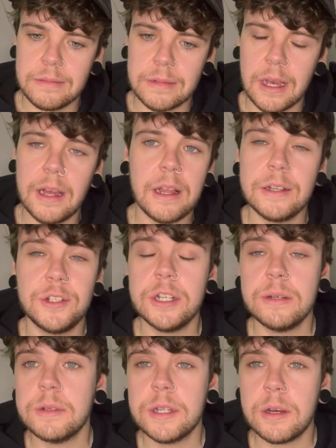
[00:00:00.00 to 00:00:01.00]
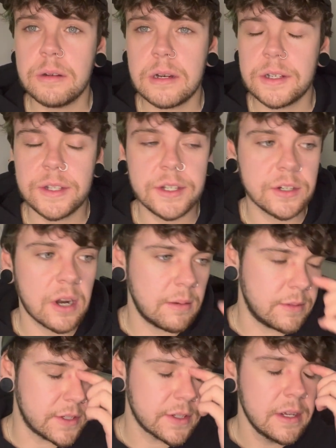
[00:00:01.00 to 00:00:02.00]
I genuinely don't know how to describe
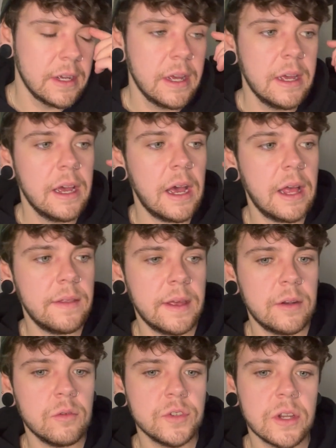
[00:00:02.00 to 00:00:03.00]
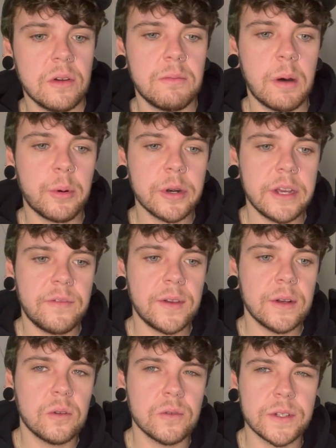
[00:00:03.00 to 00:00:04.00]
this. And then also my body
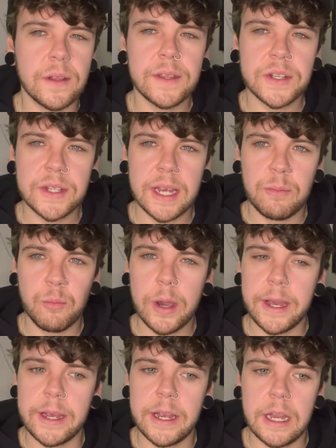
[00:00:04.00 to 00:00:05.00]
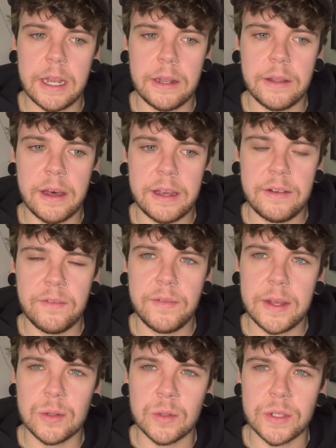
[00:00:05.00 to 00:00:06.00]
feels the same way, in that it
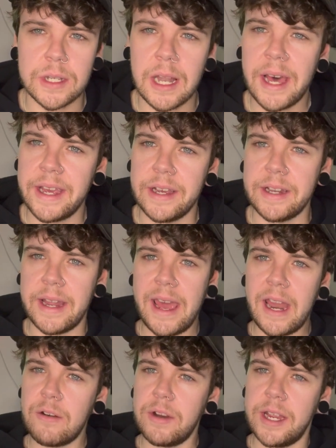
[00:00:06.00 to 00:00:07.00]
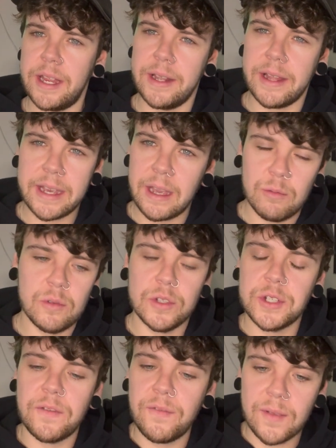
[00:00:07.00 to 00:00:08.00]
feels light and airy and like it
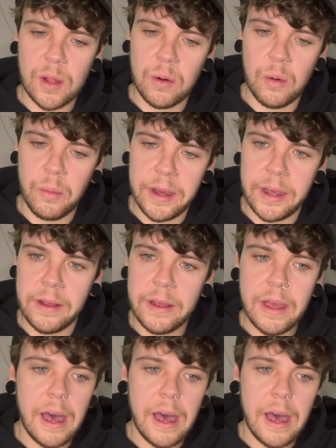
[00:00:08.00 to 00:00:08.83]
wants to float away.